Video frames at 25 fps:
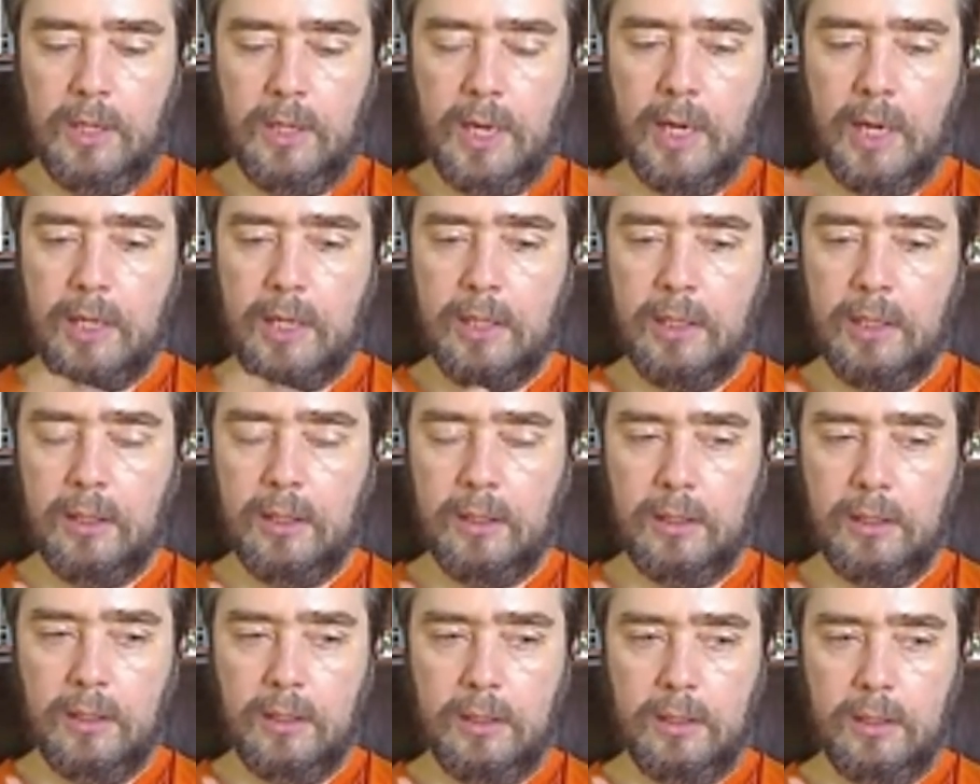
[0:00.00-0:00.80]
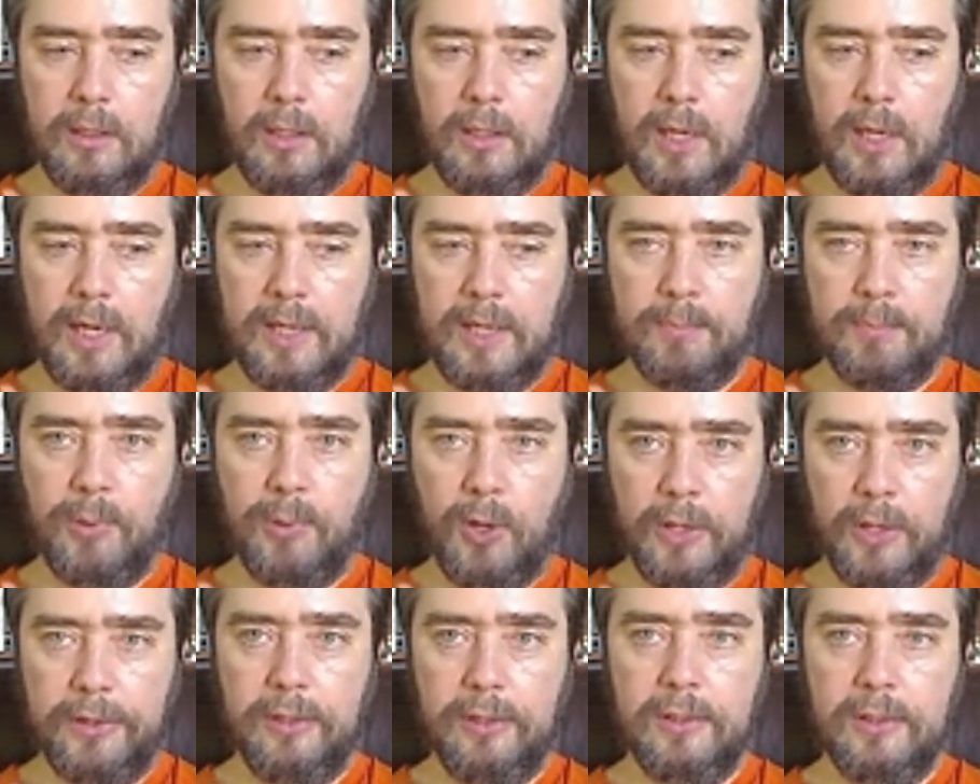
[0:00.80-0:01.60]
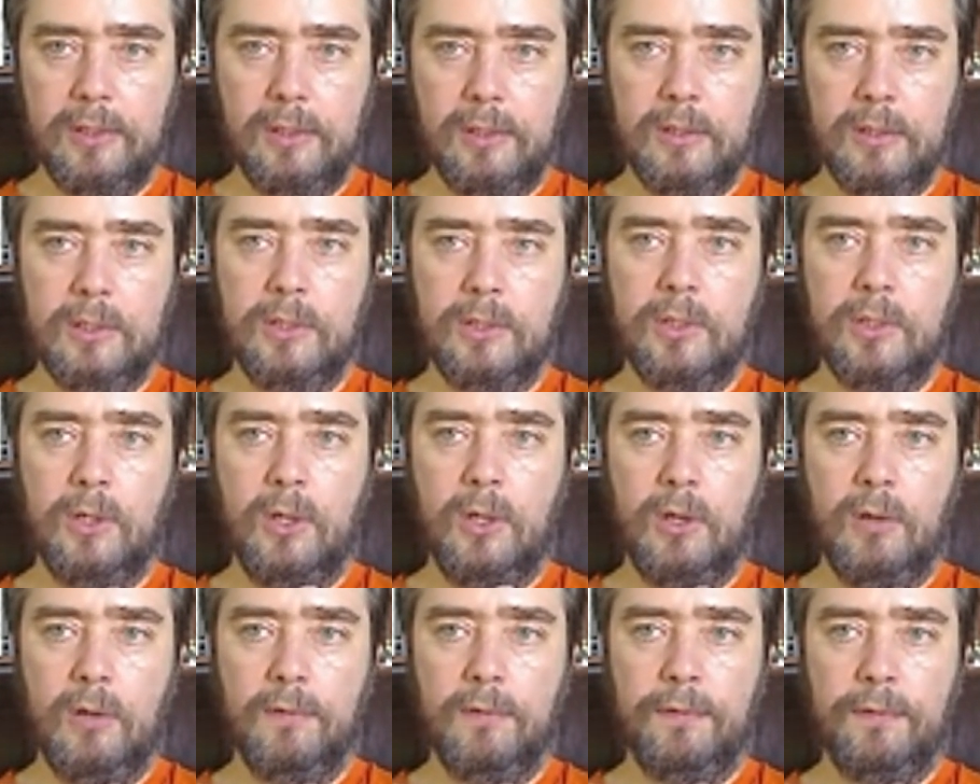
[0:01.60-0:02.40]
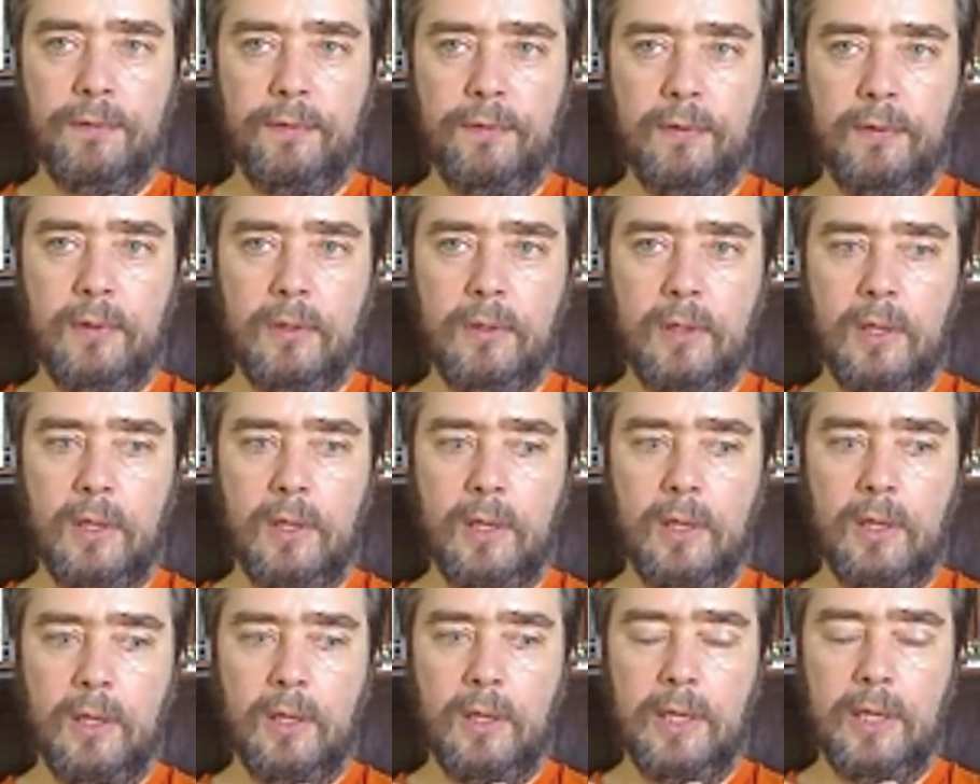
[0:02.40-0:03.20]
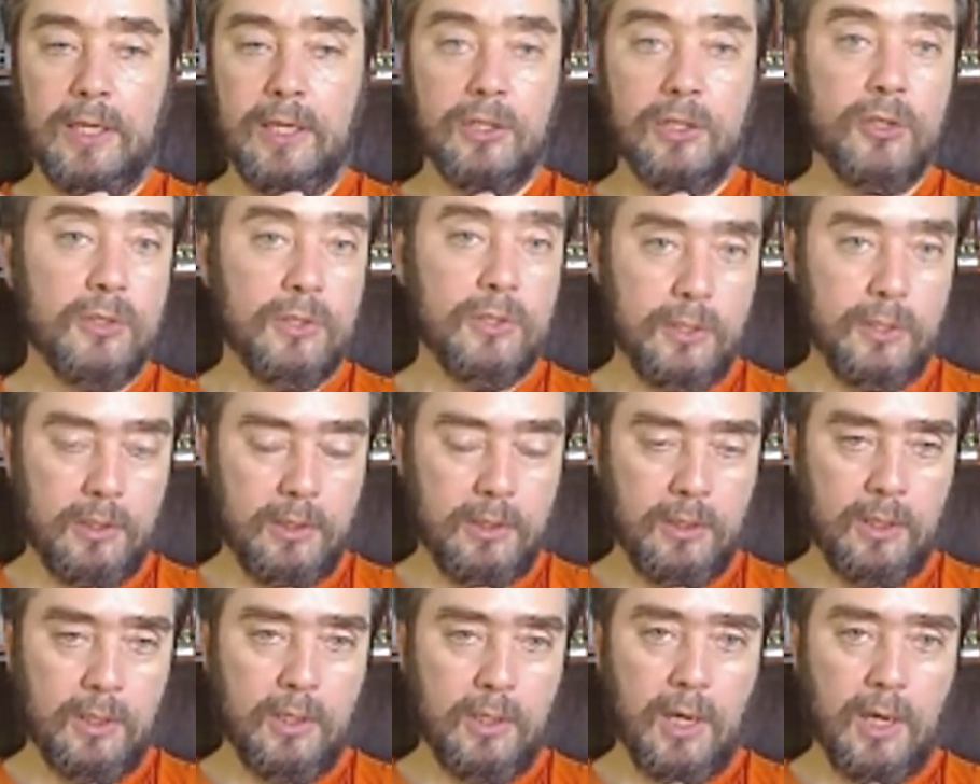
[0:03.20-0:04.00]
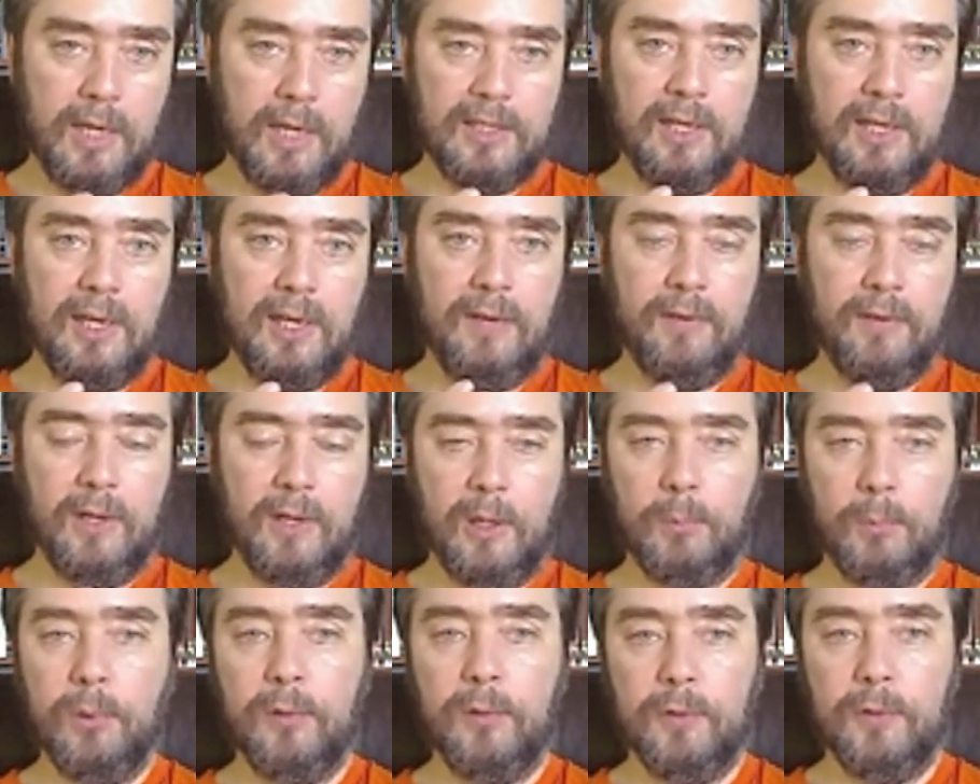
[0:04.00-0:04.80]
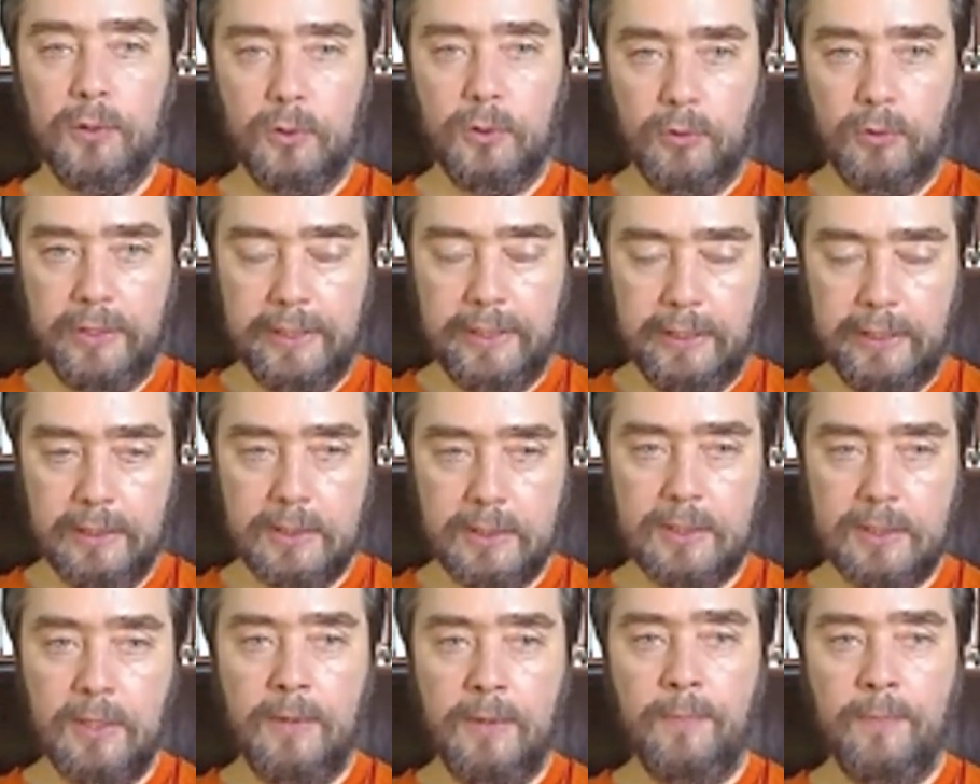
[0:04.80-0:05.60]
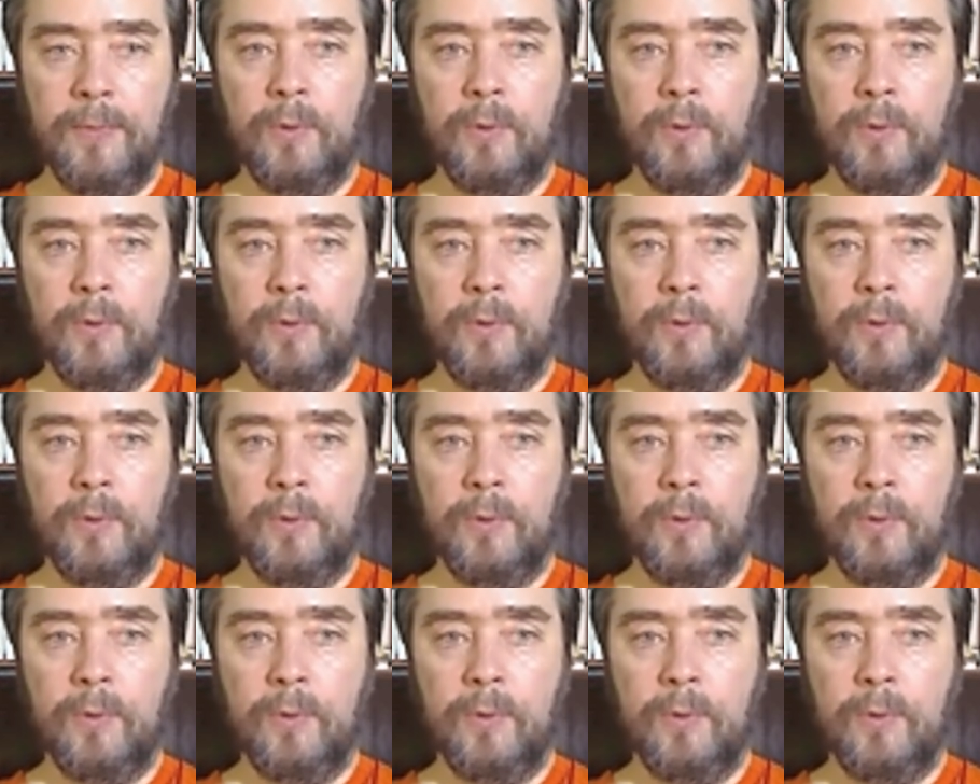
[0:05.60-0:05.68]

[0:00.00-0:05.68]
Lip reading: Any hypothesis of agency has to have a couple of ingredients.